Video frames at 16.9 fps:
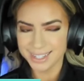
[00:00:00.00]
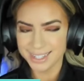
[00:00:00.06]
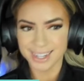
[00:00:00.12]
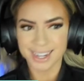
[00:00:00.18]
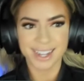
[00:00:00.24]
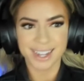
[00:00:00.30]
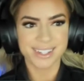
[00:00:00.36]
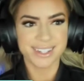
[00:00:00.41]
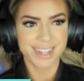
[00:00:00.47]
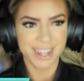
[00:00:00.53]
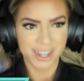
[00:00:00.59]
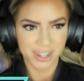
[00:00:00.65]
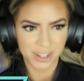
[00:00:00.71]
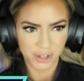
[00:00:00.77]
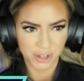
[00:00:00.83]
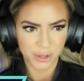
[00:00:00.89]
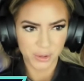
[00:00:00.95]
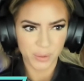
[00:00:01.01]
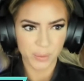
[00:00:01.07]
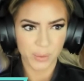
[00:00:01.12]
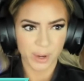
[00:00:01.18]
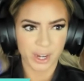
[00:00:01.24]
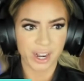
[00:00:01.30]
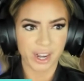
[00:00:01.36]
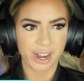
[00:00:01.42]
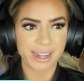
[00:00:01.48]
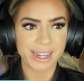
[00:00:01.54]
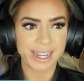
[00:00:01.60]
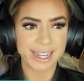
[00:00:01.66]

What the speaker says: to continue working on